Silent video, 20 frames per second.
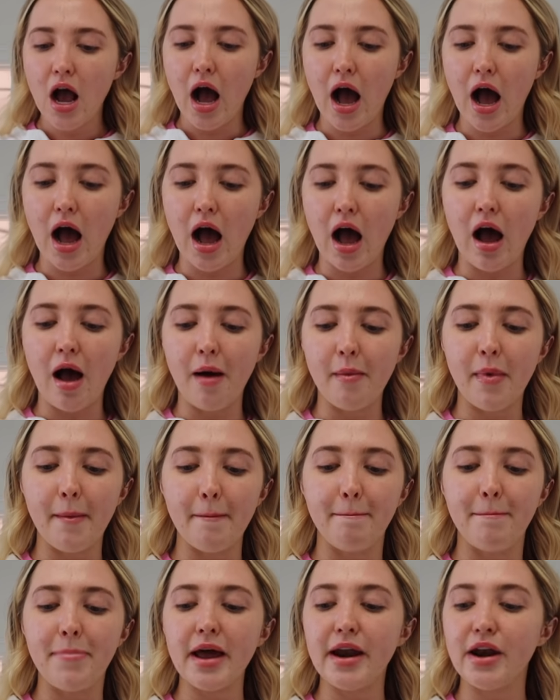
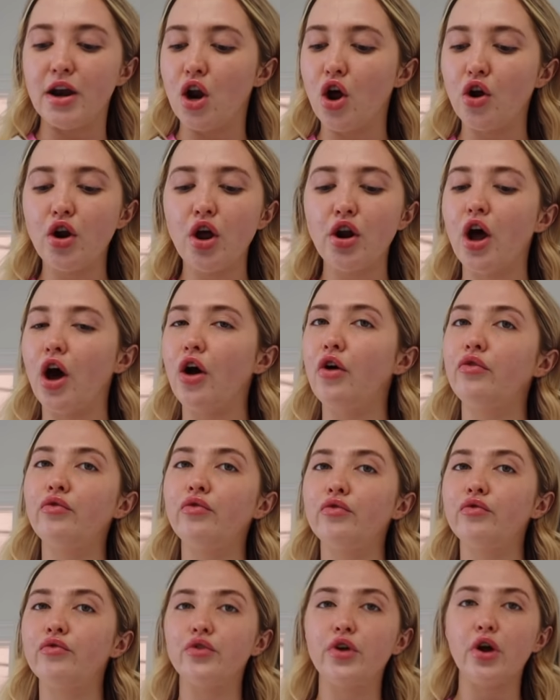Um, but no, no, no,
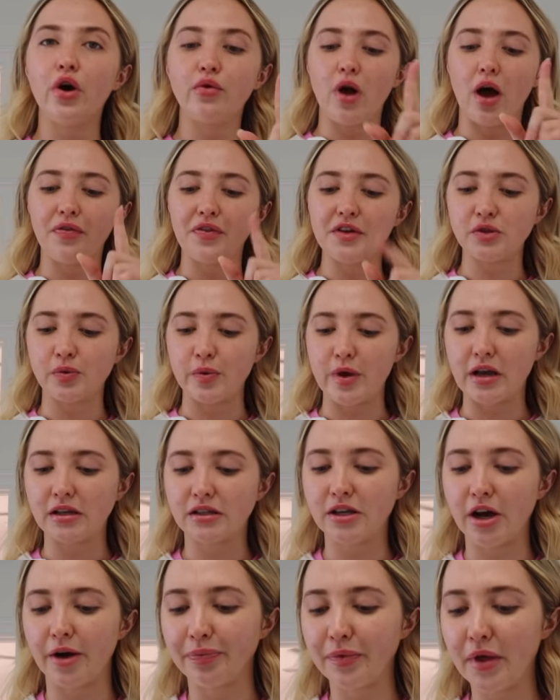no, not this week.
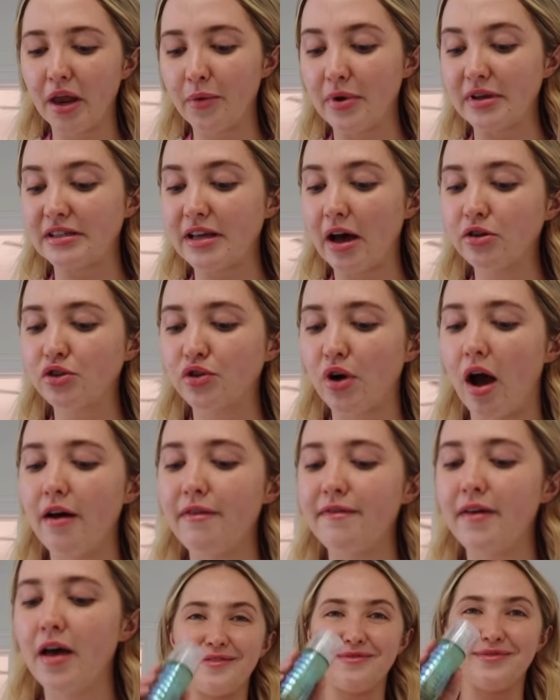So anyways, that was
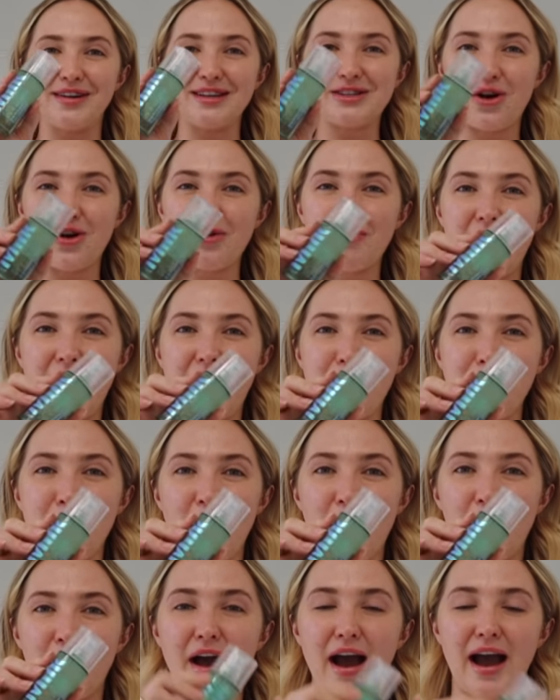rough. I'm gonna start with my
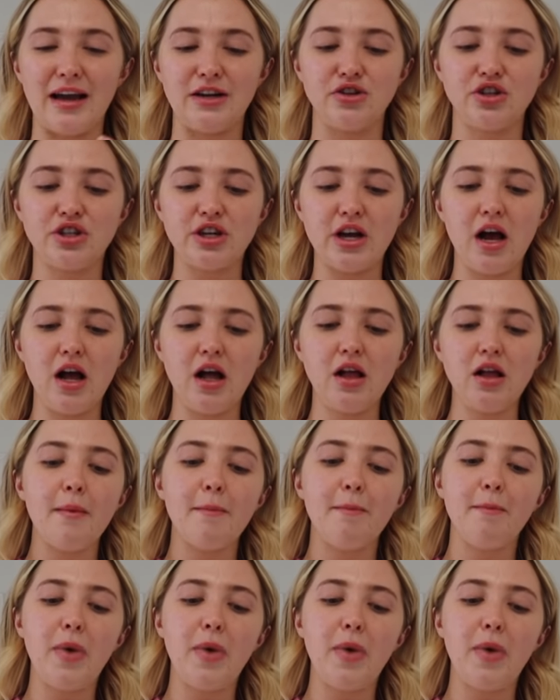milk hydrogel.